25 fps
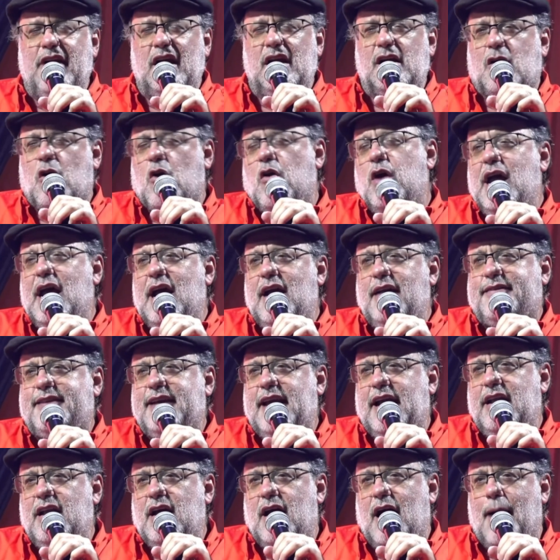
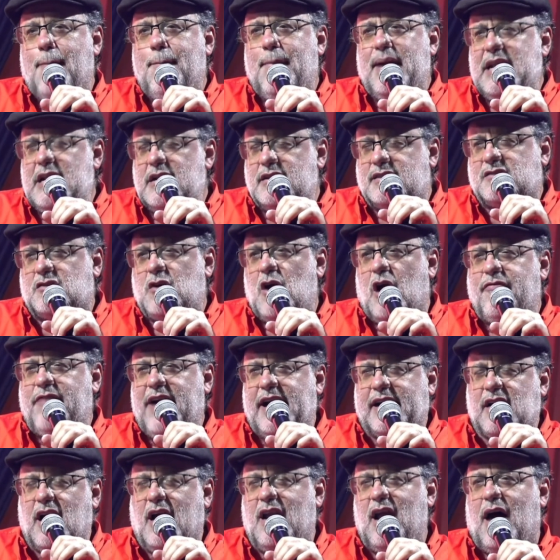created a Ministry of
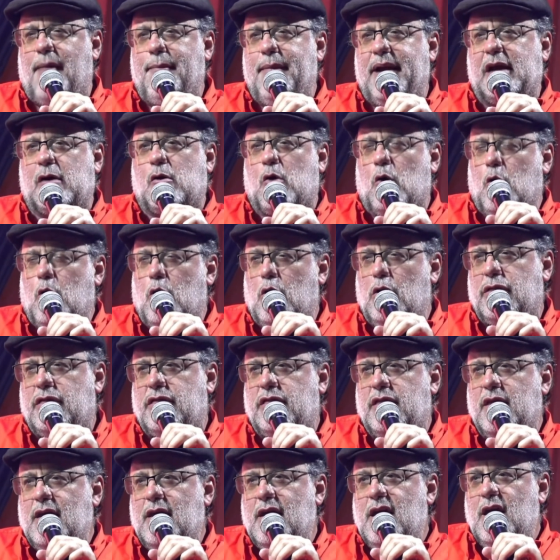Economic
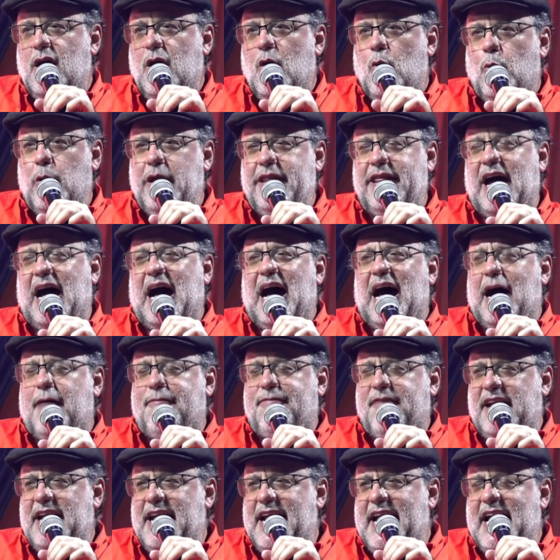Growth with half
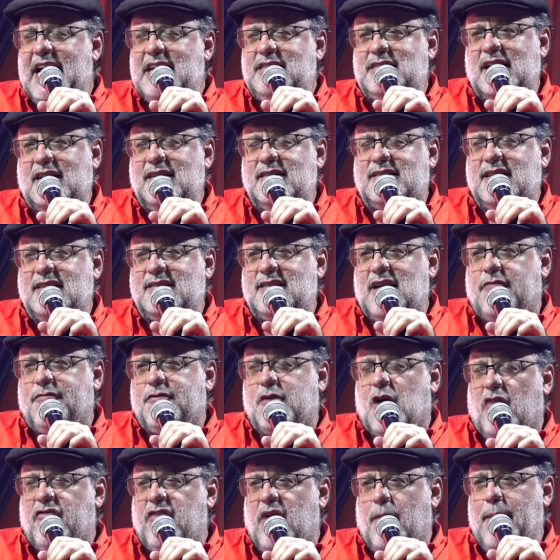of the agencies of
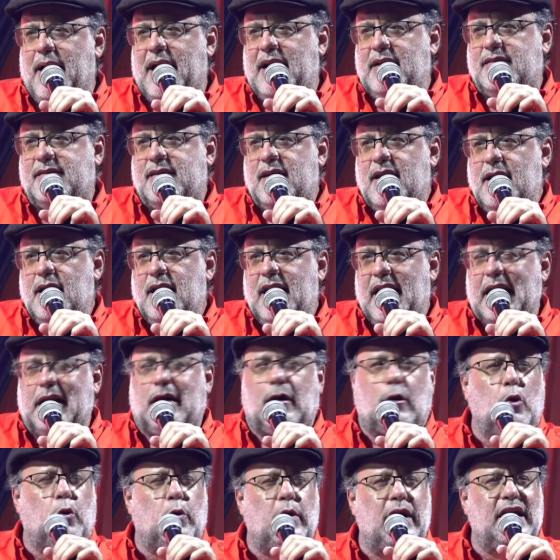government,
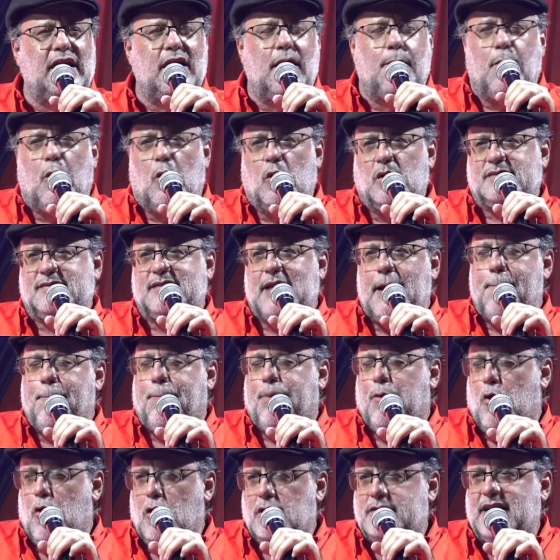including the most
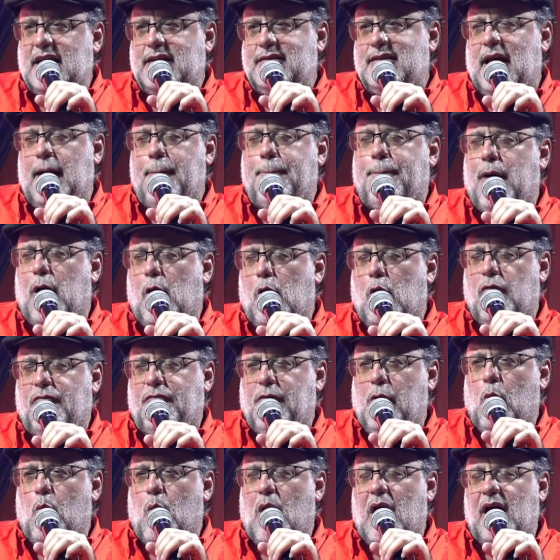important and
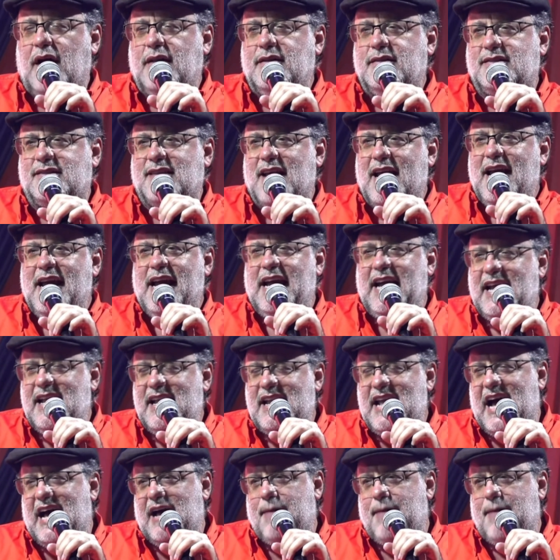powerful ones in that